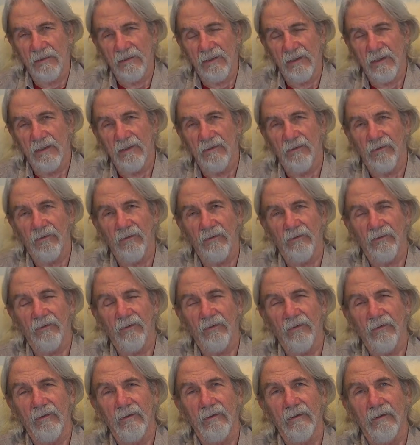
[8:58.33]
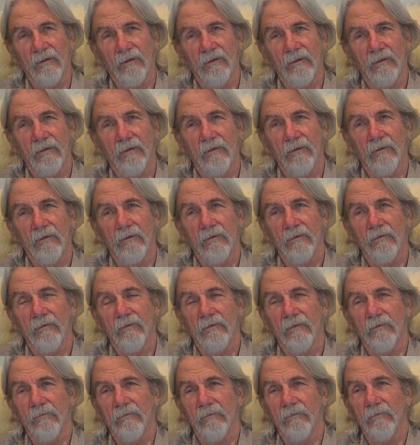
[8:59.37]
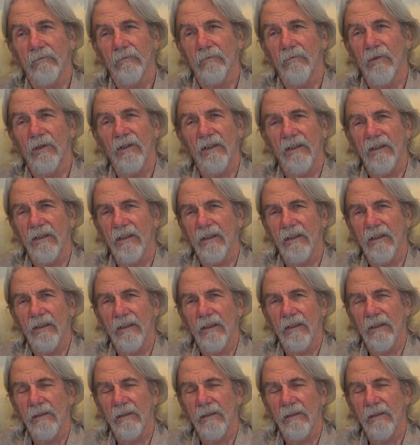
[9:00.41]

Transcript: Jesus, but again,